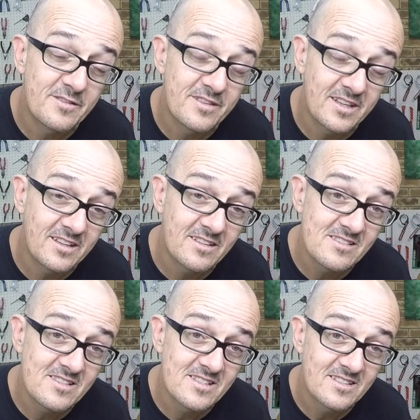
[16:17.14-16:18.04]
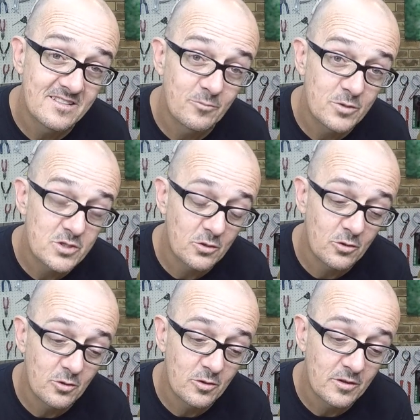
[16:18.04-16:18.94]
things which
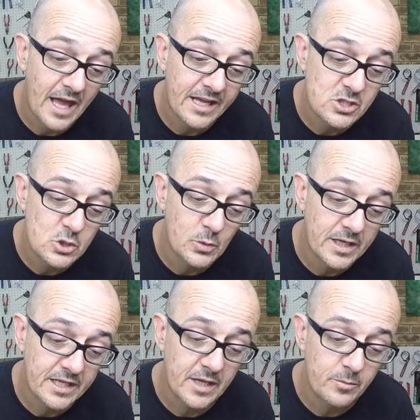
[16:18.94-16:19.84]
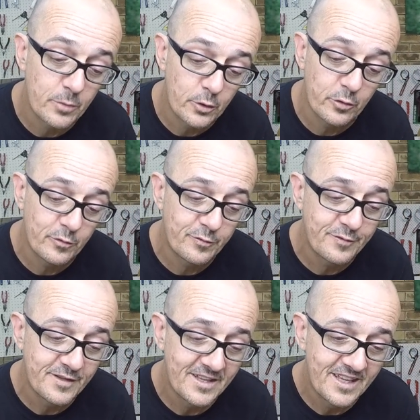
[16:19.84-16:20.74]
all actuate and
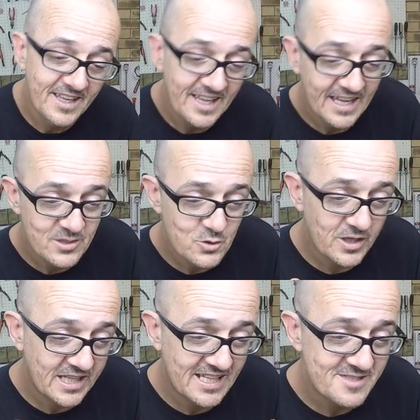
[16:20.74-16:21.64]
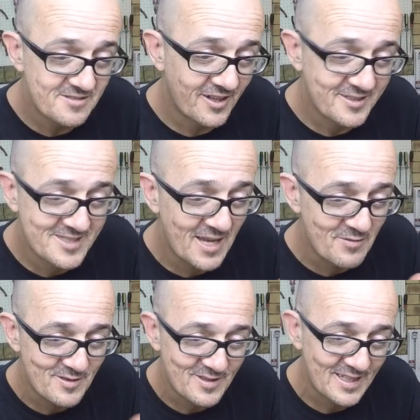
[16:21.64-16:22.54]
move, and trying to get like
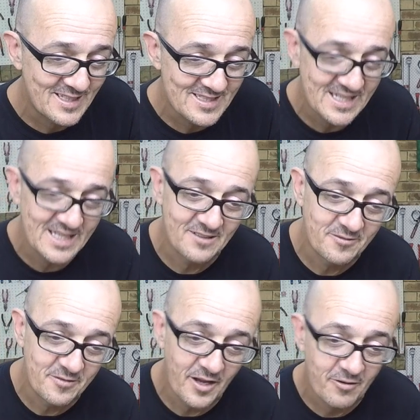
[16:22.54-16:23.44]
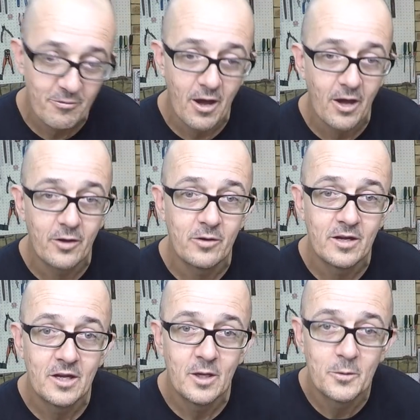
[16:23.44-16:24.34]
7 things in a row
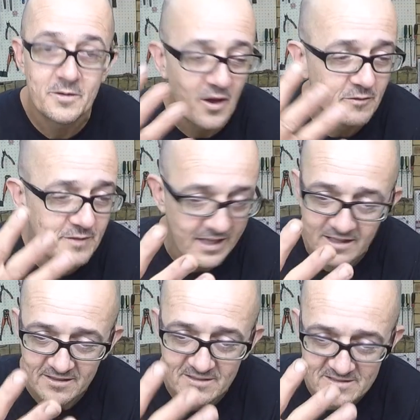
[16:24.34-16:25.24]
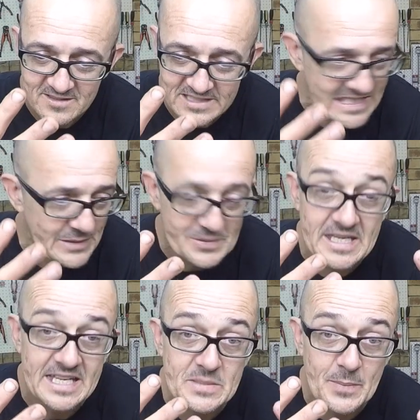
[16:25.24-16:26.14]
with only 2 of
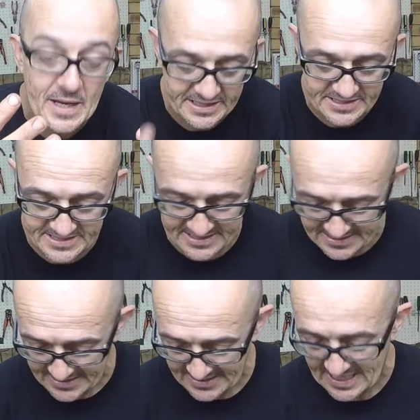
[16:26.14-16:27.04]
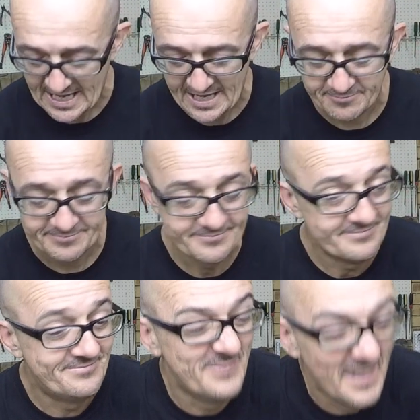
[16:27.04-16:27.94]
these buggers.
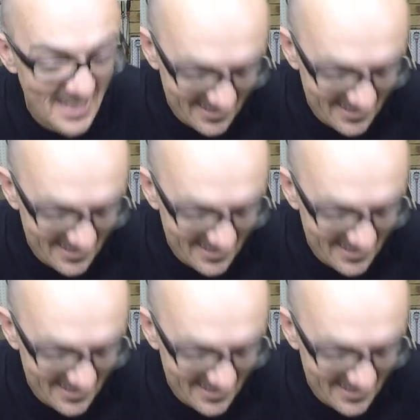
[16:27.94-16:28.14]
Yeah,